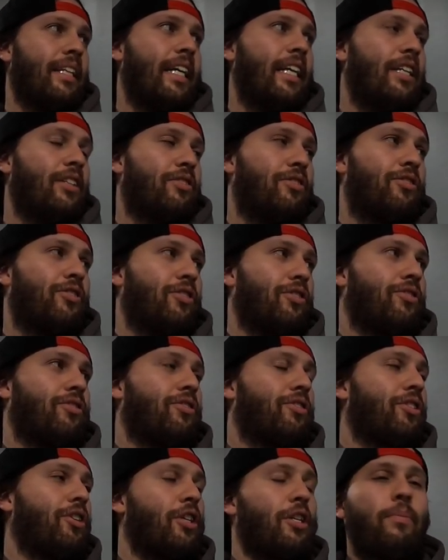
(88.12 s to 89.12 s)
is
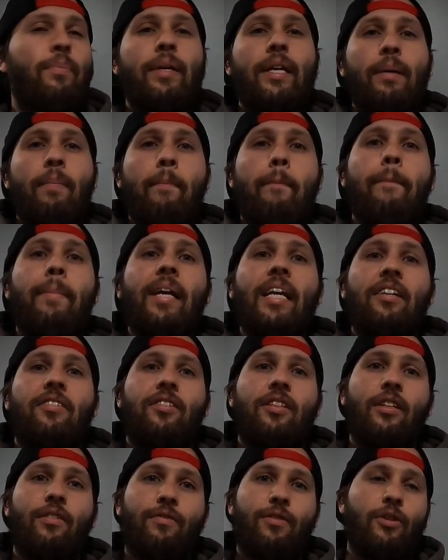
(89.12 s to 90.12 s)
just going to be a
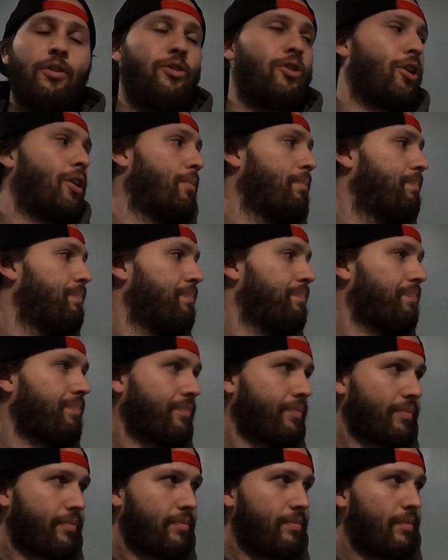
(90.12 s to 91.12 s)
beast in the future.
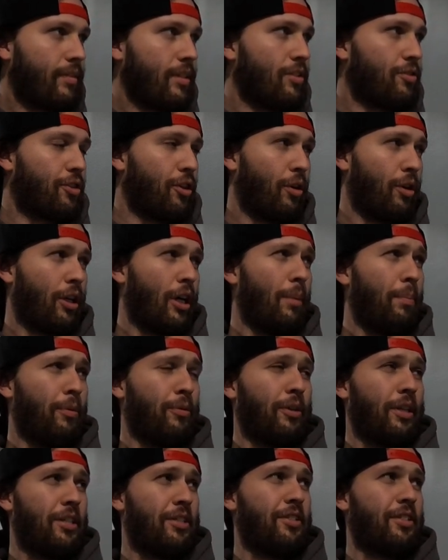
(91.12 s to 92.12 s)
So a
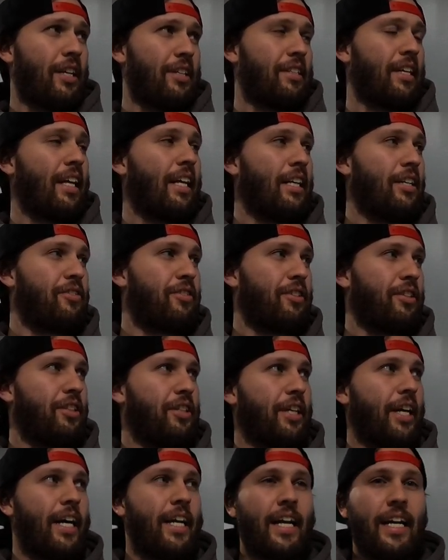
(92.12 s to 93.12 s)
couple reasons I say that is
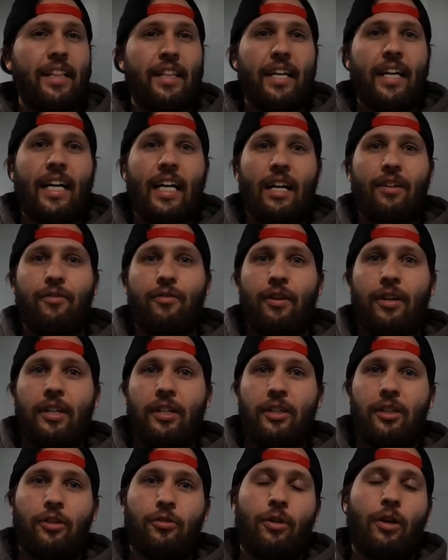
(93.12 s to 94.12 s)
you got they got to have
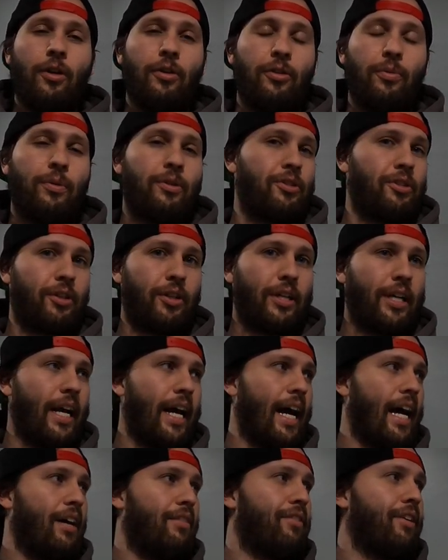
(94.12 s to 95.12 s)
very good growth, which they're going to
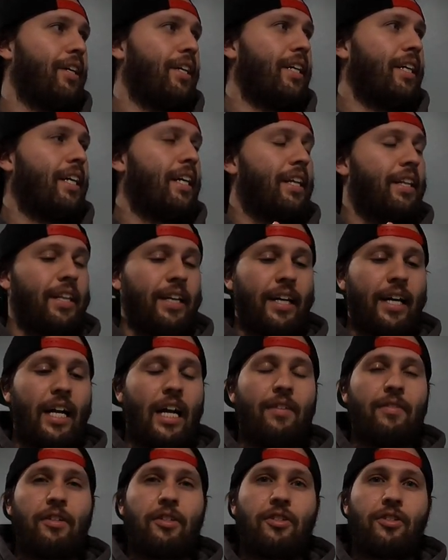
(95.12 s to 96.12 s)
have. They got
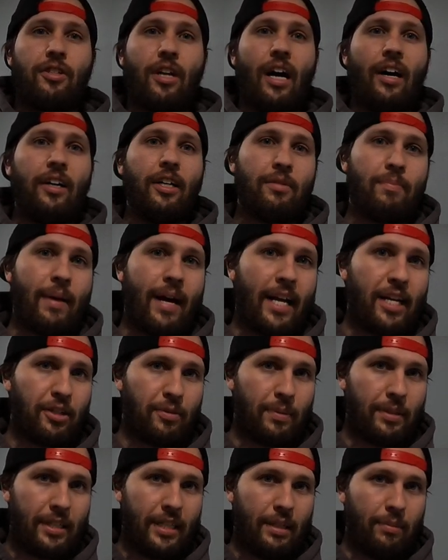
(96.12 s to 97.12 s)
to have a solid
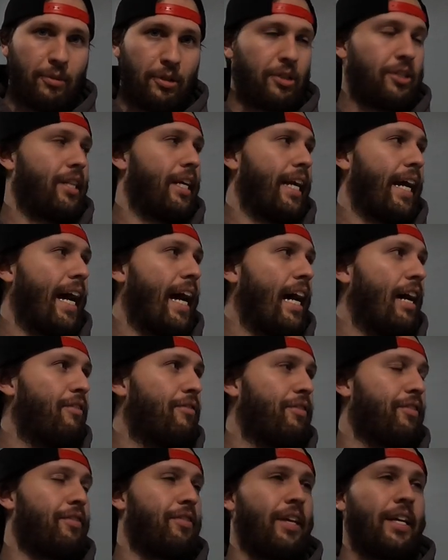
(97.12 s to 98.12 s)
management team, which they
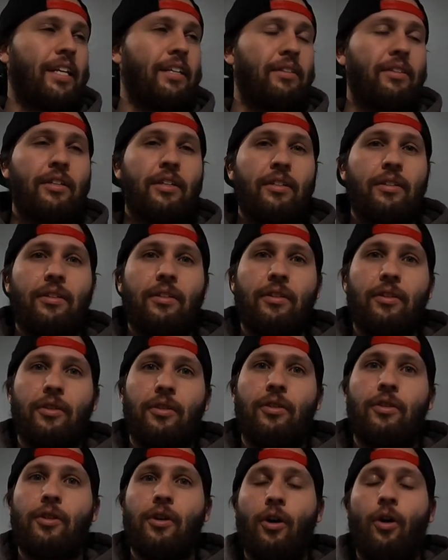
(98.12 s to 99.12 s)
have. They the
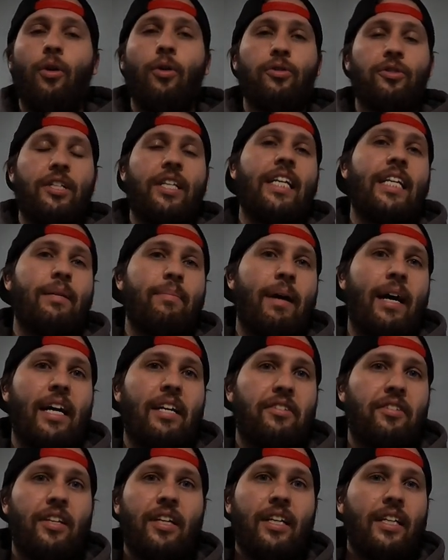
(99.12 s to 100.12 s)
the whole team
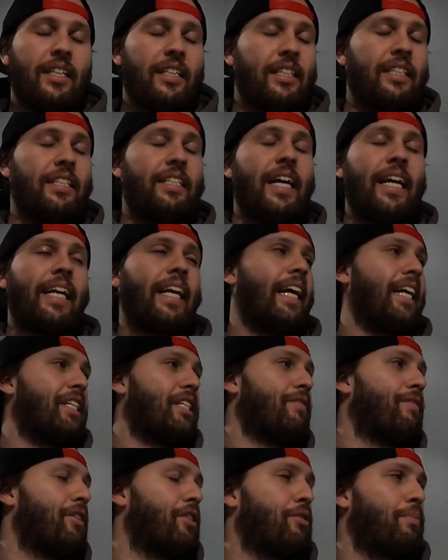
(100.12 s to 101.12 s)
has
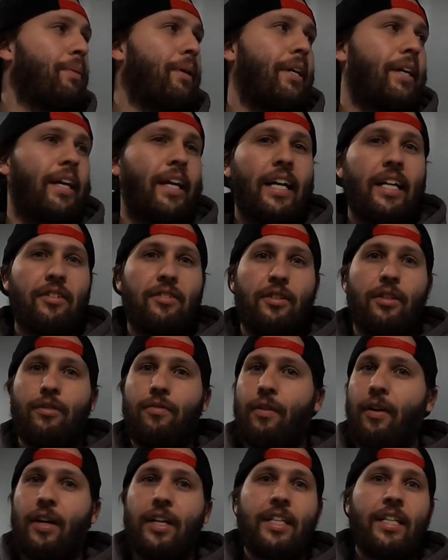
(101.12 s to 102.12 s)
decades of experience. They're
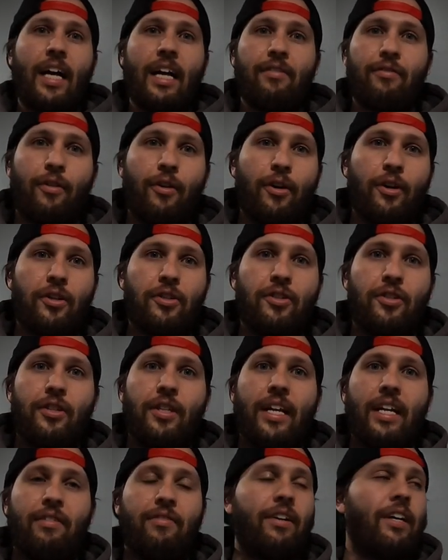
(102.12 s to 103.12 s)
very diverse.
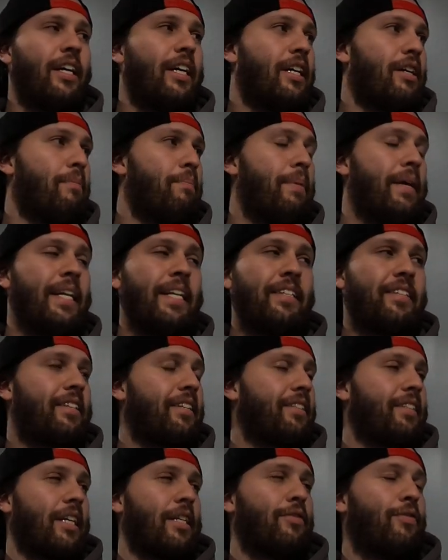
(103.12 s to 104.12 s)
They've been
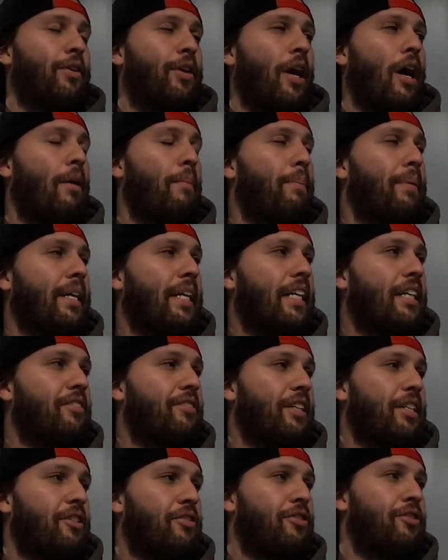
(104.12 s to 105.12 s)
successful
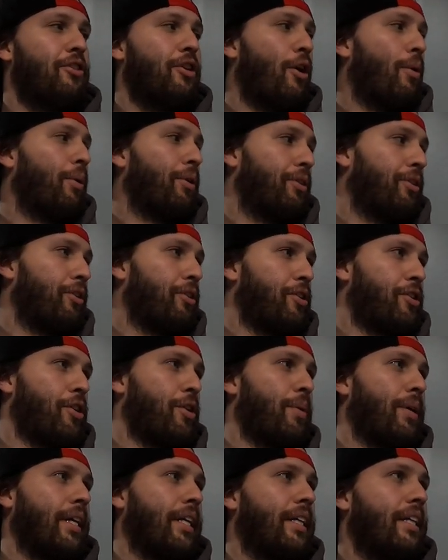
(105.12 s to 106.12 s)
companies. They just know what they're
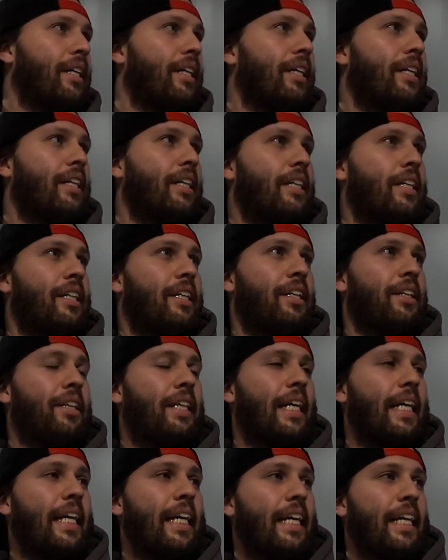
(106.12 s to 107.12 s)
doing.
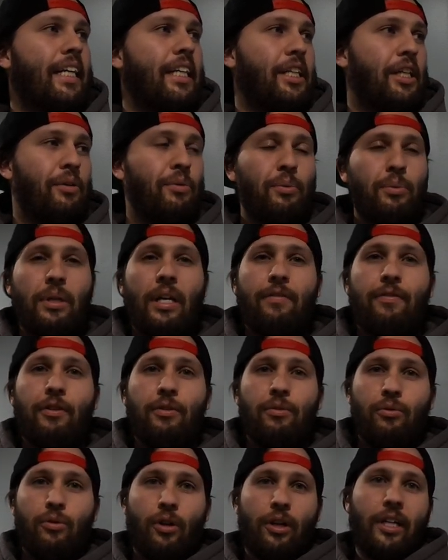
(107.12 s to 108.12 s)
They you if
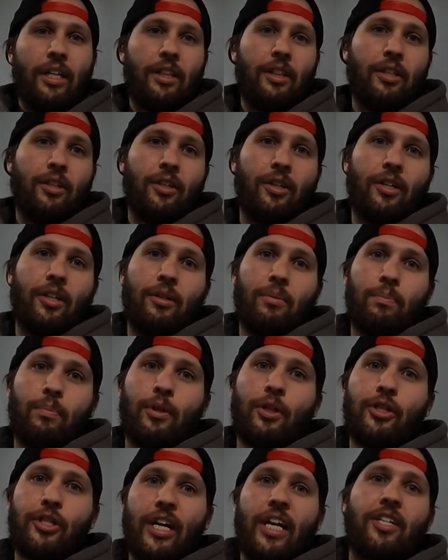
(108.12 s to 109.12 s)
you look at their
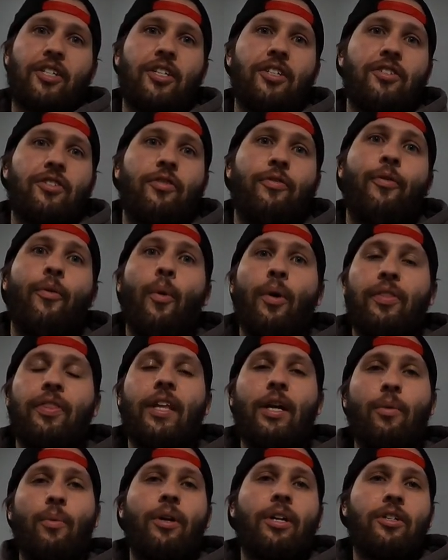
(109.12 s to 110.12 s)
projections of what
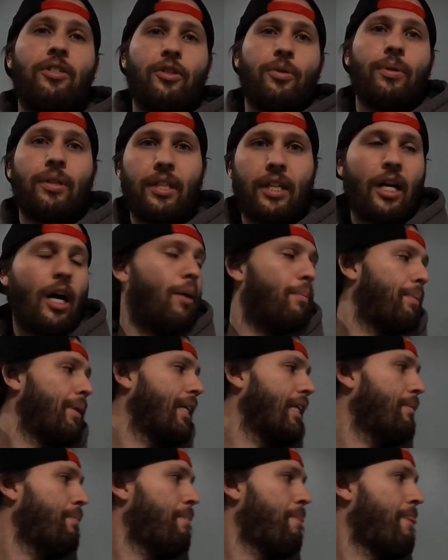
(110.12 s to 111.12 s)
they want to do with the
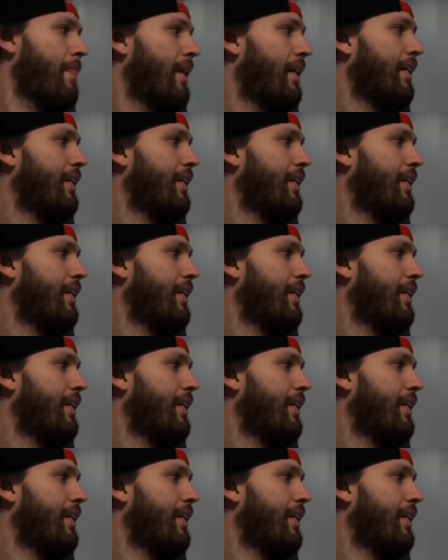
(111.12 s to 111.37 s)
company,